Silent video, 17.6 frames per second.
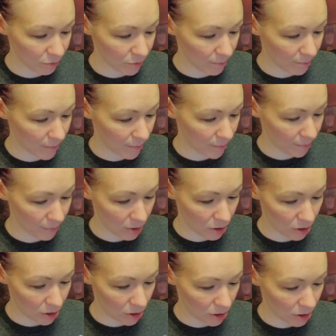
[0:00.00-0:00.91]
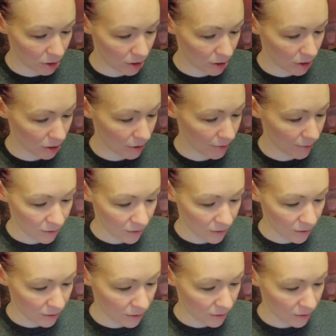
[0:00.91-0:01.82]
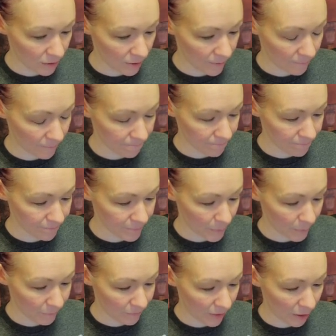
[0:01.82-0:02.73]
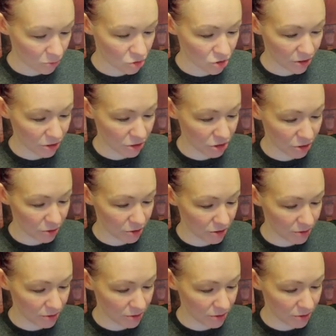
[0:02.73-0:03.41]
remember. Um, I was trying to show you